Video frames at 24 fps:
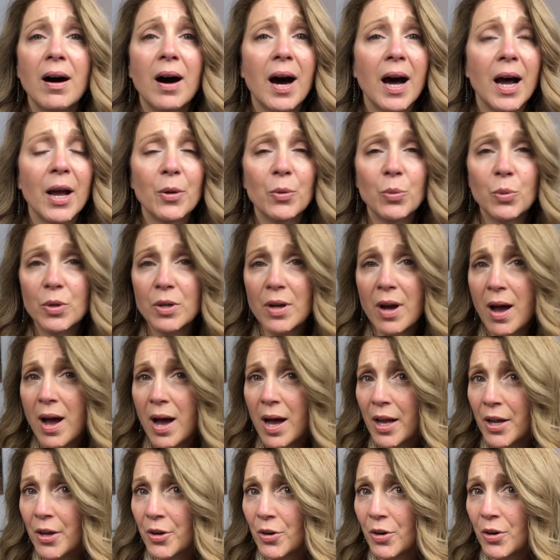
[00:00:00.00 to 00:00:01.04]
I would
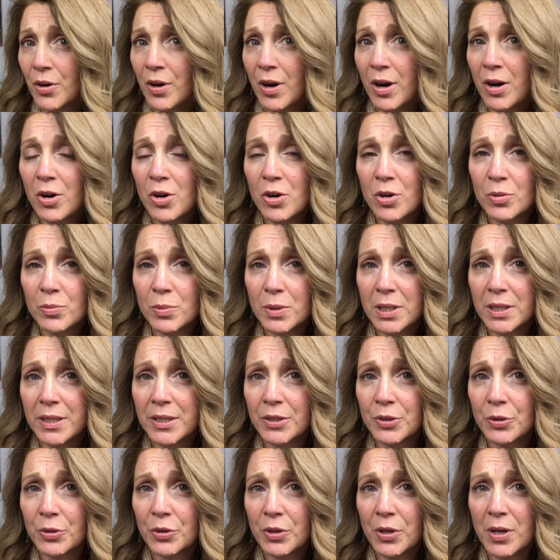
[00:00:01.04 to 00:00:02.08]
hire a home
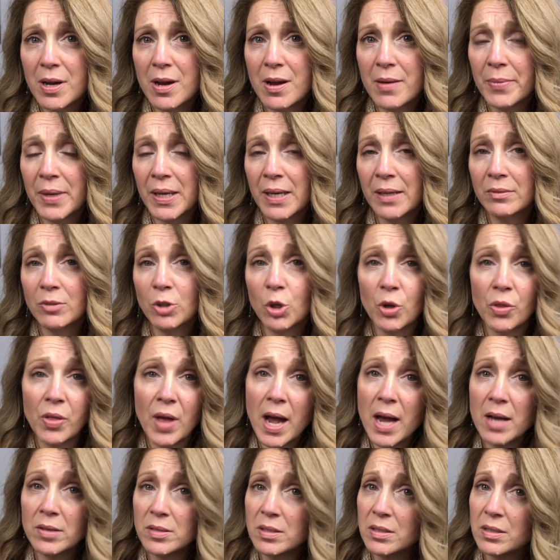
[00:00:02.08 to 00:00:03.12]
cleaner to come in. Look, the
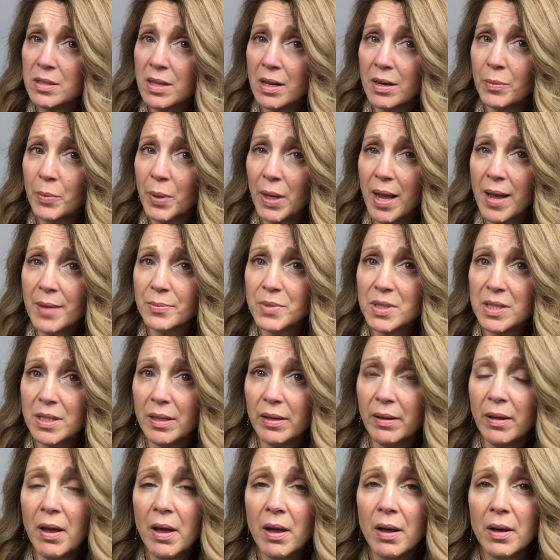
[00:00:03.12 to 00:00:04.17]
house is going to be
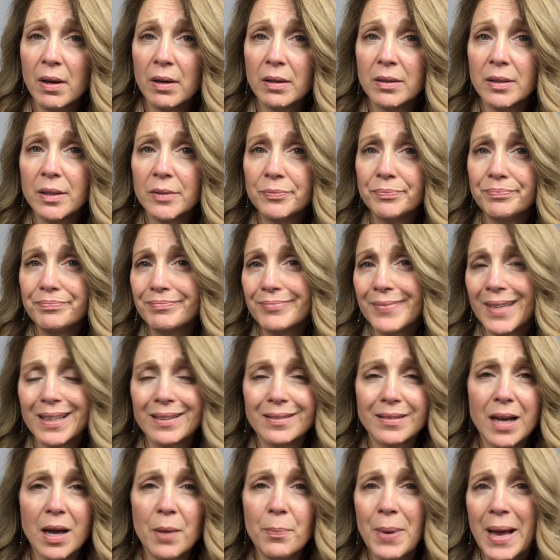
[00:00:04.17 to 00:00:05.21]
empty.
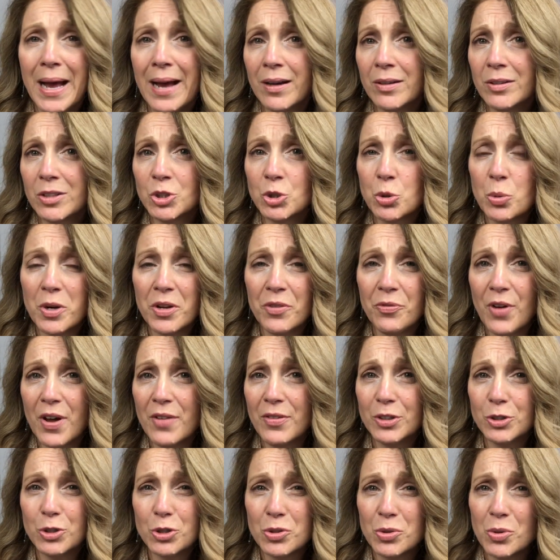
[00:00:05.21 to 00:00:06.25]
About a
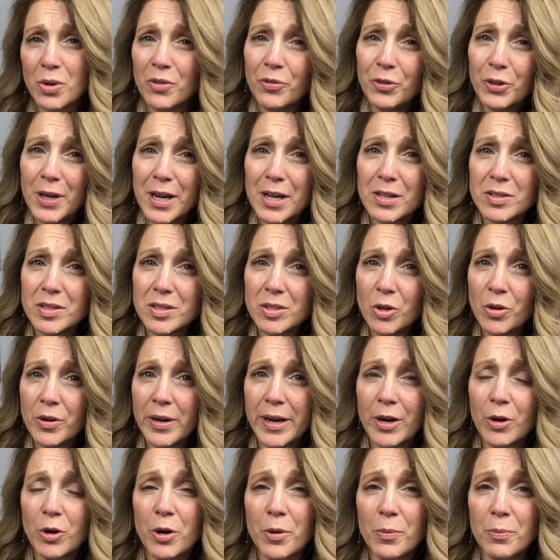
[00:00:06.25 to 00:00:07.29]
2,500 square foot house in our
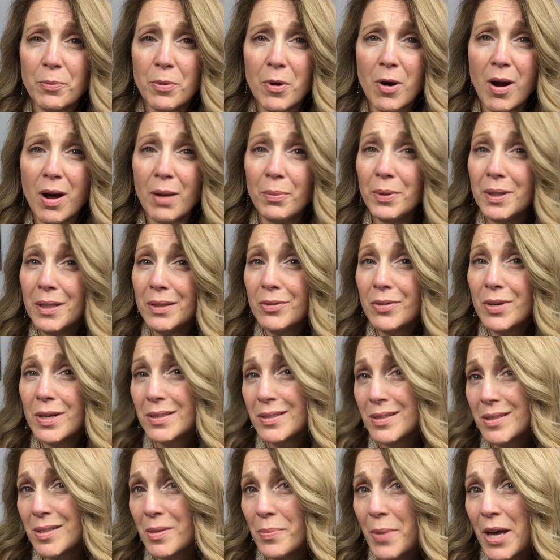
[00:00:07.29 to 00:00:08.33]
area probably
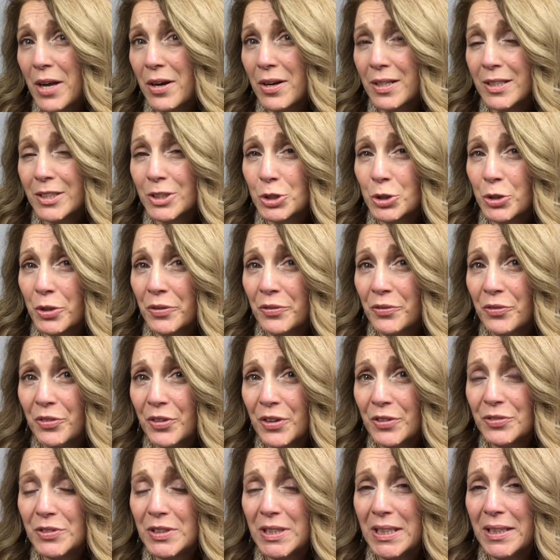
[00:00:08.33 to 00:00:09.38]
runs about
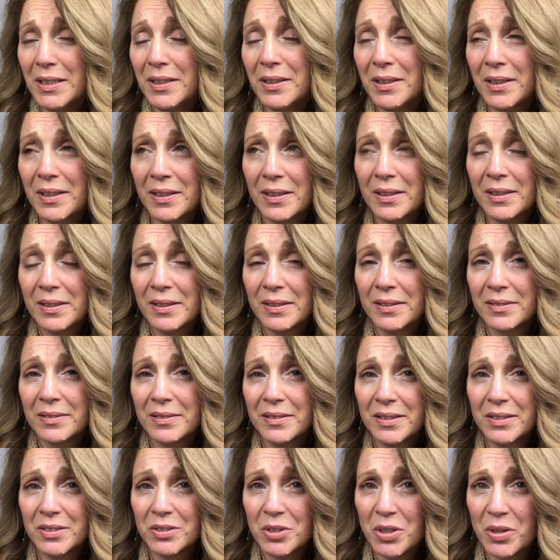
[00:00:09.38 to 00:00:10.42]
150.
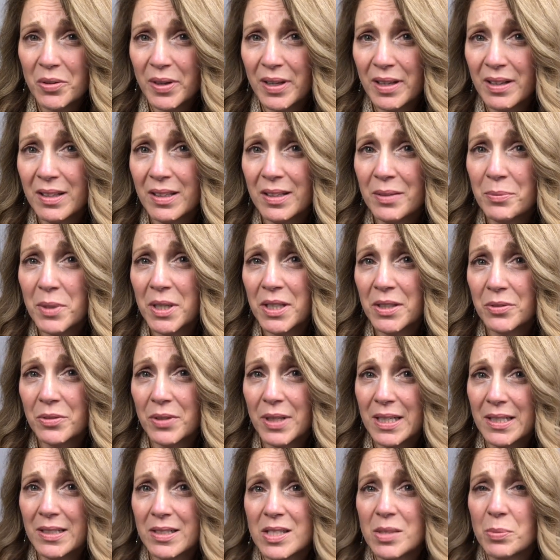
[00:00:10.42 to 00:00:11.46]
I don't know. I clean my own
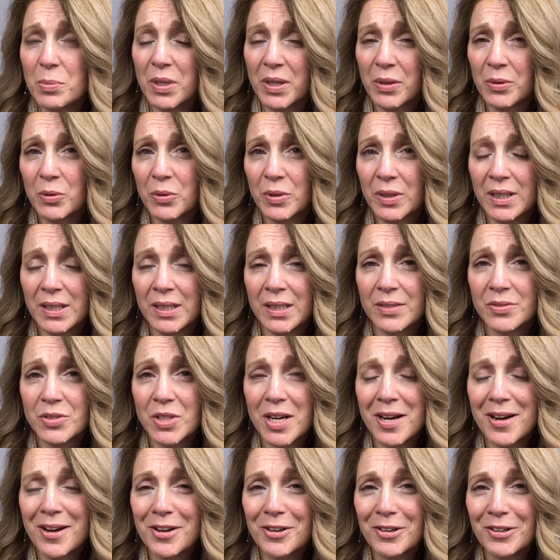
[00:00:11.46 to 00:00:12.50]
house, but I'd really love
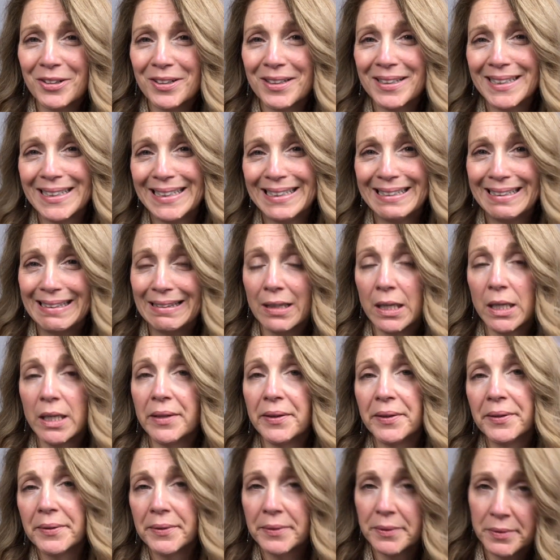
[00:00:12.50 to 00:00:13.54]
to hire a cleaning
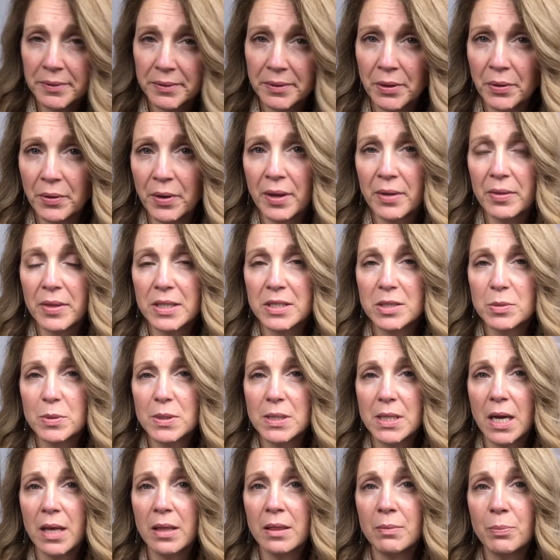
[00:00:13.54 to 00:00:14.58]
lady. Okay, that's
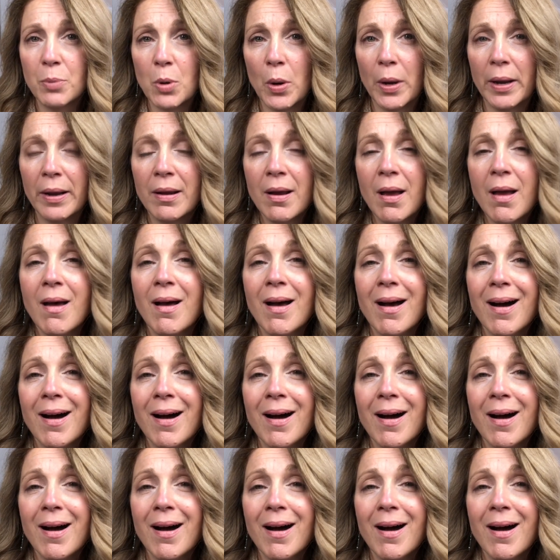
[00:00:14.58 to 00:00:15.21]
beside the point.